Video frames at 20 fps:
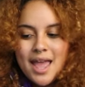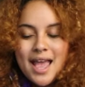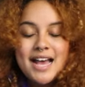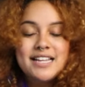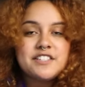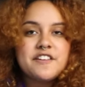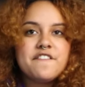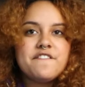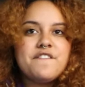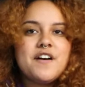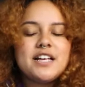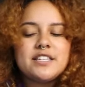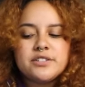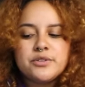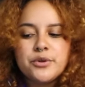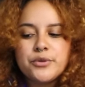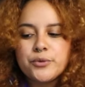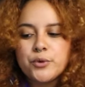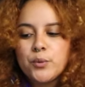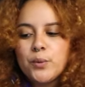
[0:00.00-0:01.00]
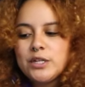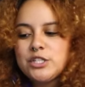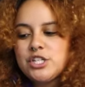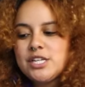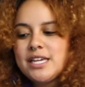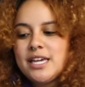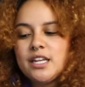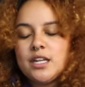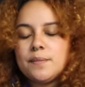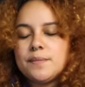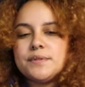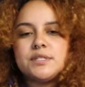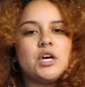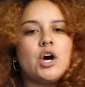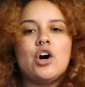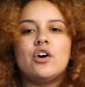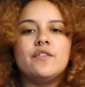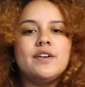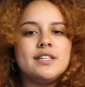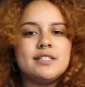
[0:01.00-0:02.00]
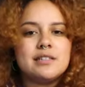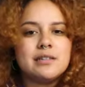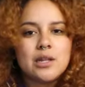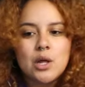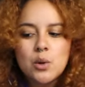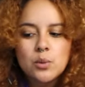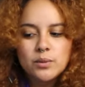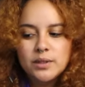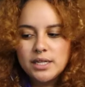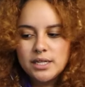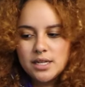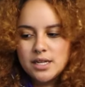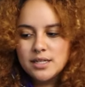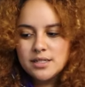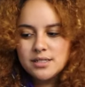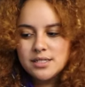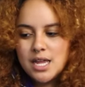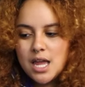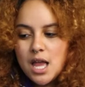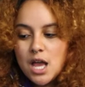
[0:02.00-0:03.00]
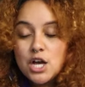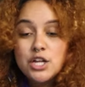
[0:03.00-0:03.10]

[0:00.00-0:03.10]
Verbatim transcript: as a vessel through which he can absolve his loneliness,